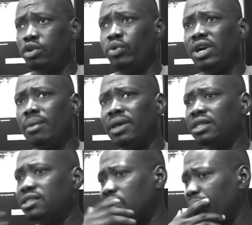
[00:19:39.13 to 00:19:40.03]
Rehab at the
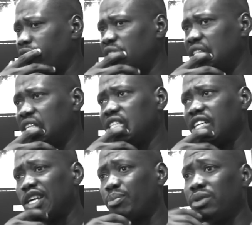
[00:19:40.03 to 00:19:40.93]
time, the
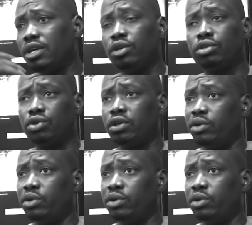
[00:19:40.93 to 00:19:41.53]
DJs are playing your song